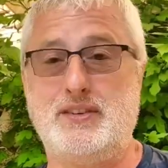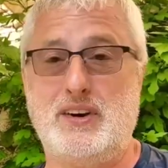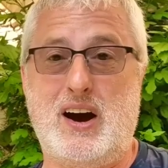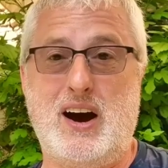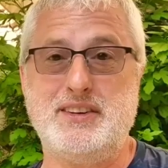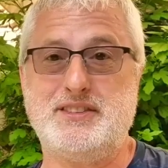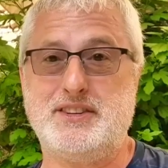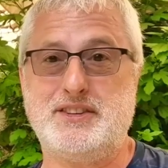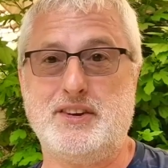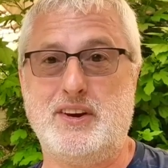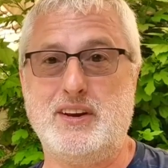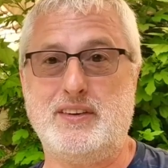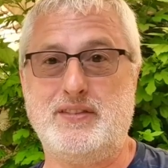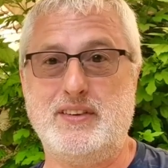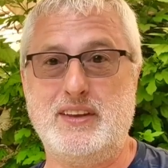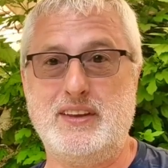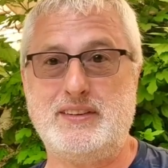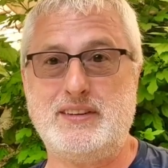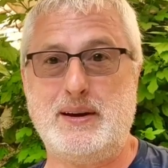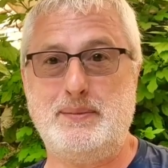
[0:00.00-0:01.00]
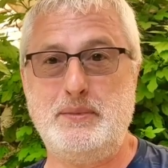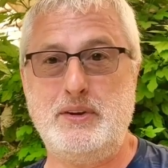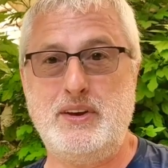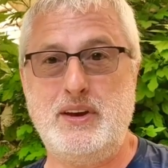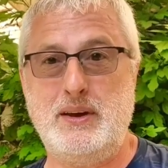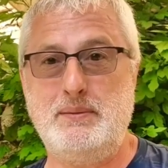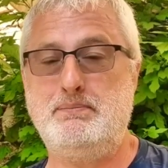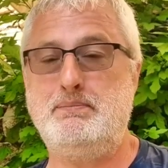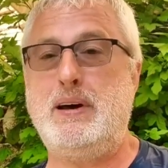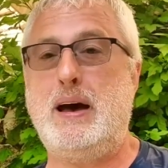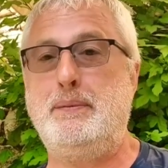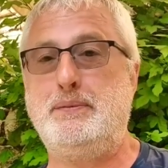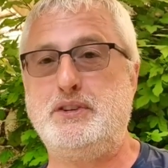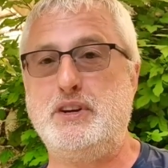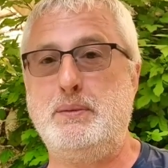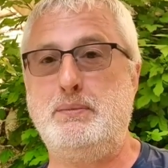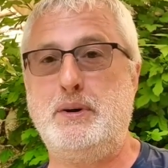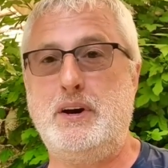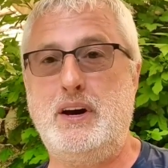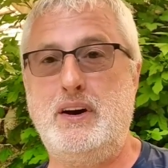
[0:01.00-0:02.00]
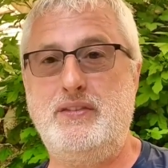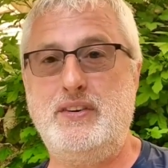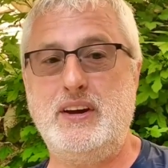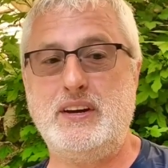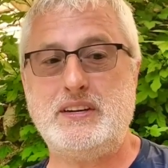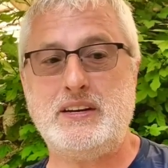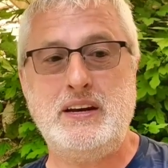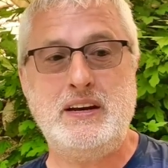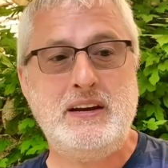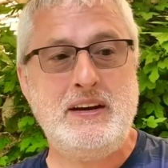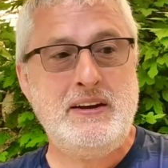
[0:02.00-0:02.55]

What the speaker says: isotonic for this time of year. Absolutely perfect.